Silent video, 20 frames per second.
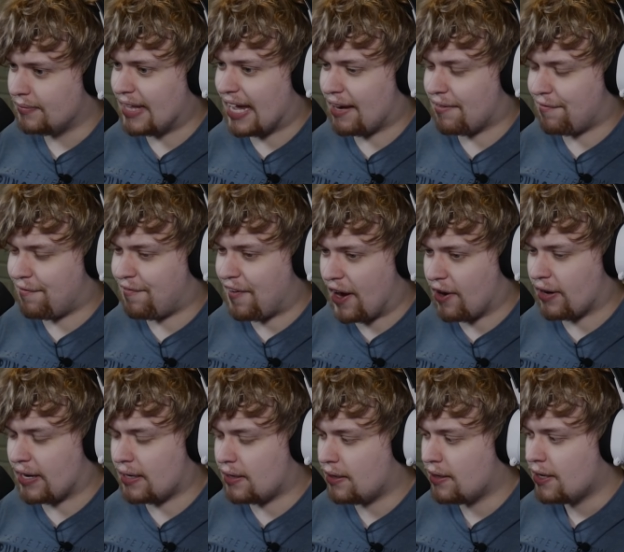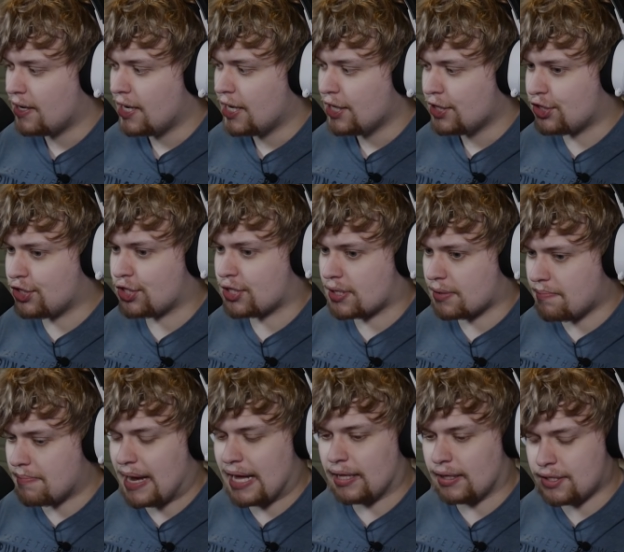That ferret
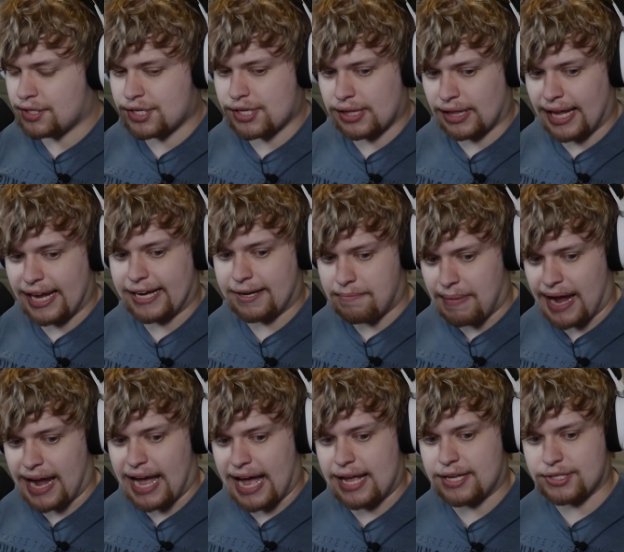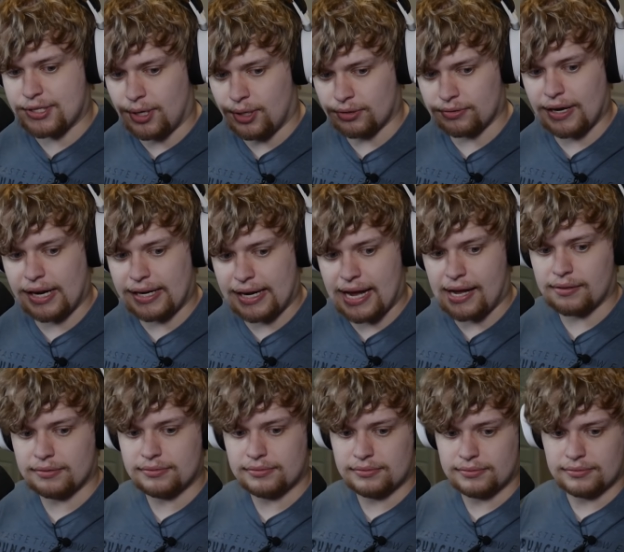smells like my asshole right
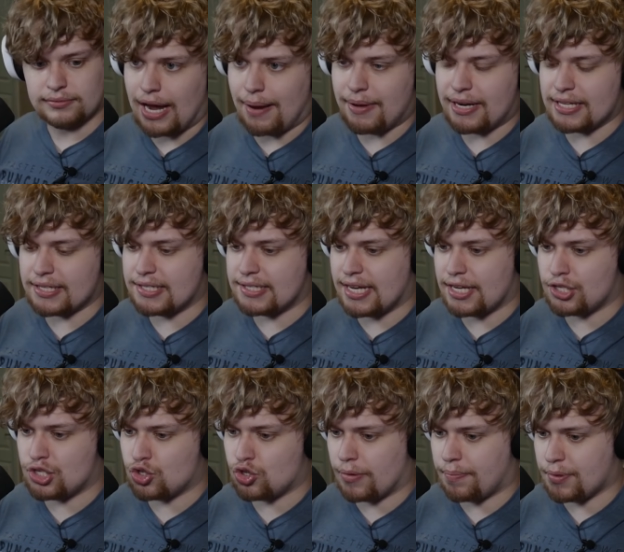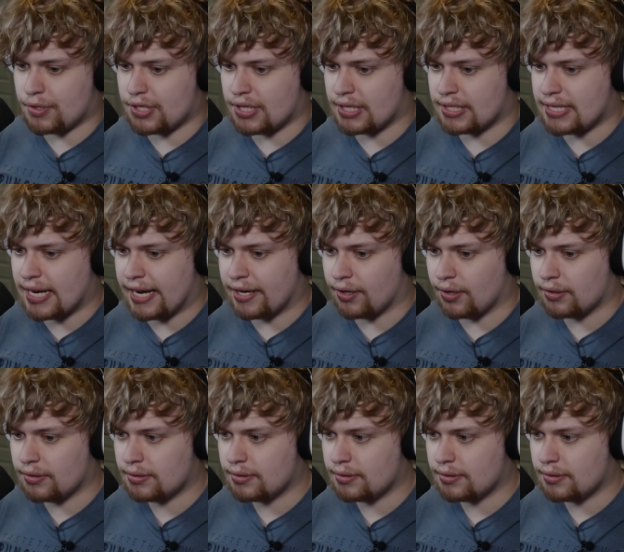now. I mean, it says strippers in the title.